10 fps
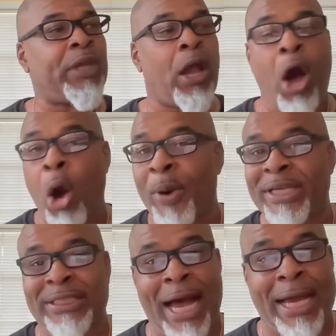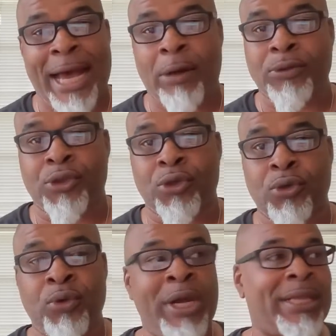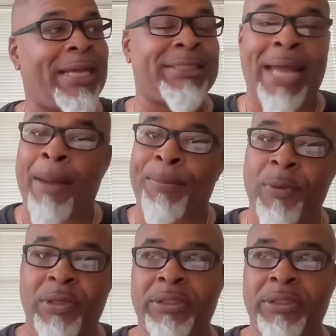They always die out soon. They stop